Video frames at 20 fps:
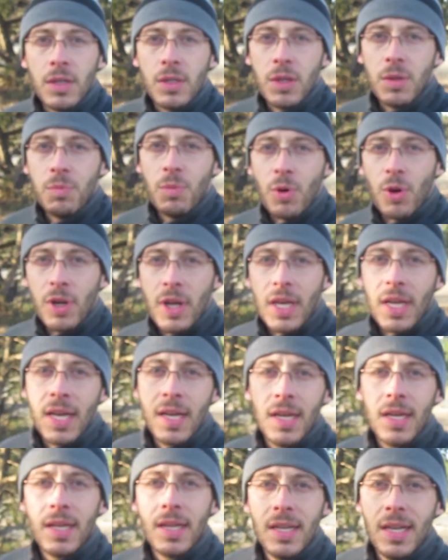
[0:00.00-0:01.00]
Good morning.
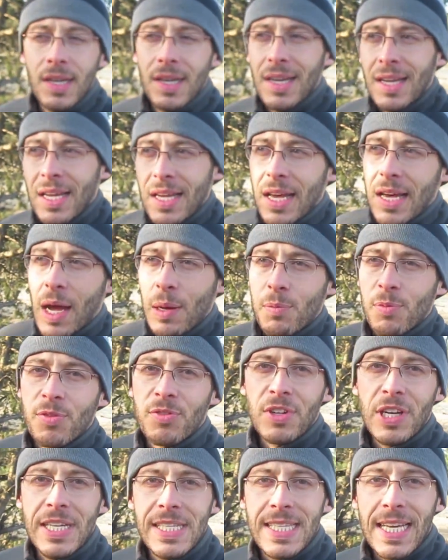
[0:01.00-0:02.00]
I'm
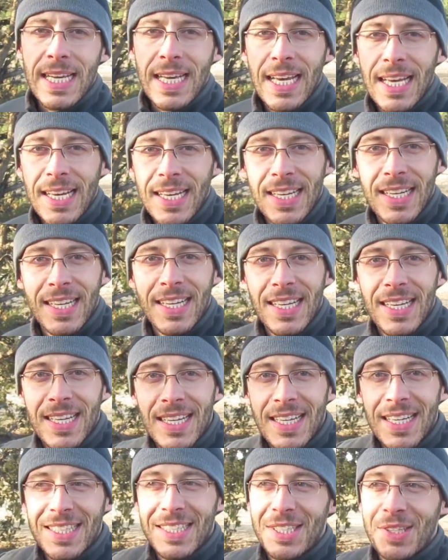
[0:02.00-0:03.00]
freezing.
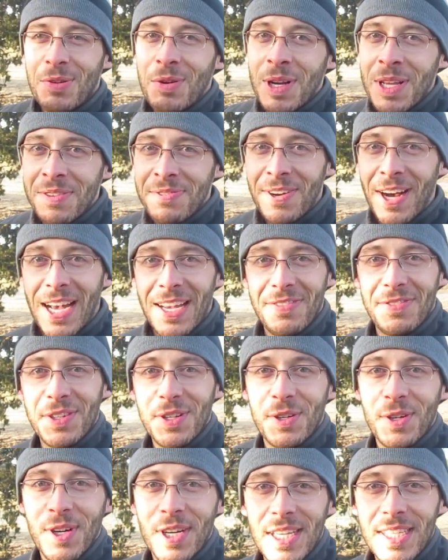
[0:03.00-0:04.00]
It's 25
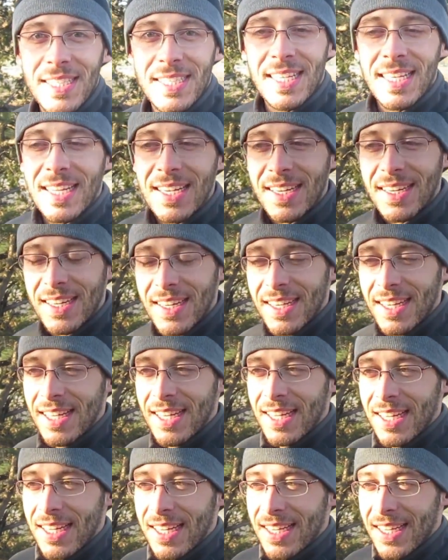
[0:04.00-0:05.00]
degrees here.
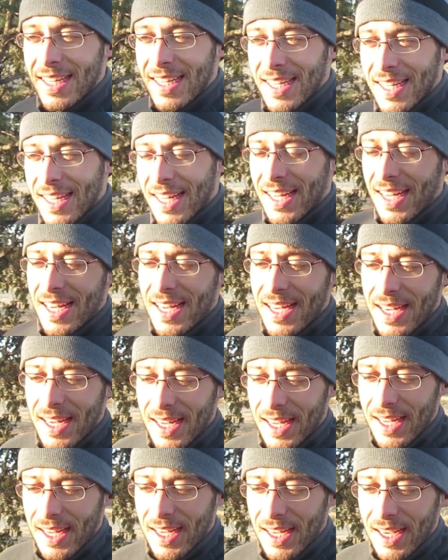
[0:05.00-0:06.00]
I
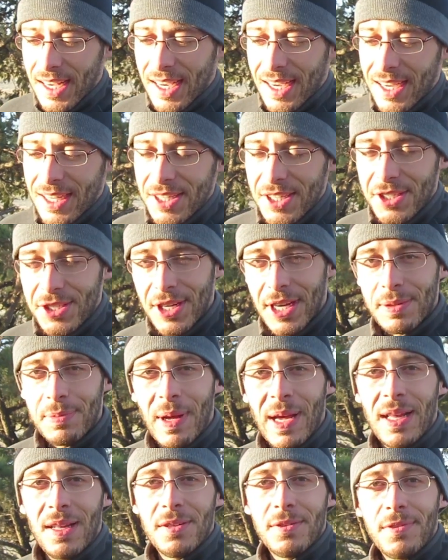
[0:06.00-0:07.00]
just checked my
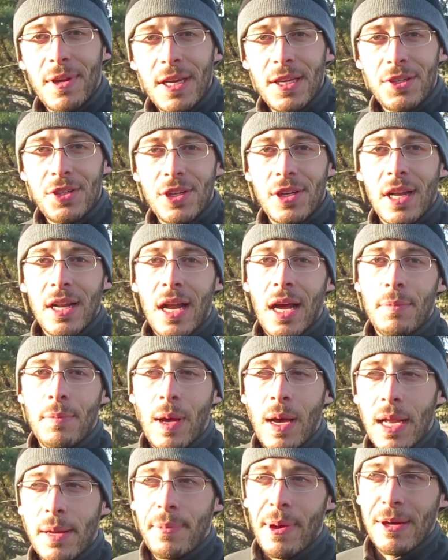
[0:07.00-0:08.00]
elevation and I'm
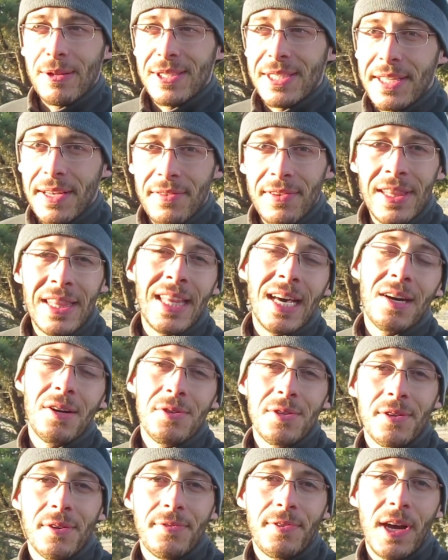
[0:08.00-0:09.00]
at about
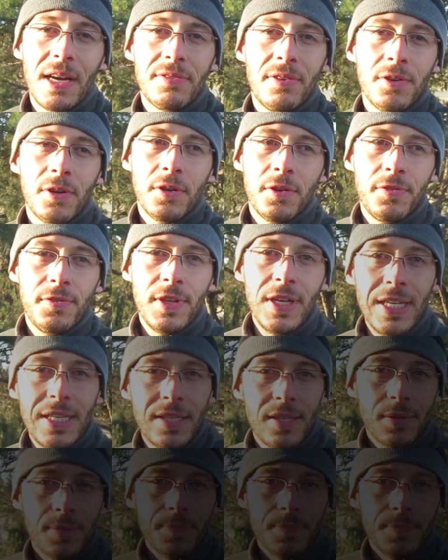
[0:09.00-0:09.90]
7,500 feet.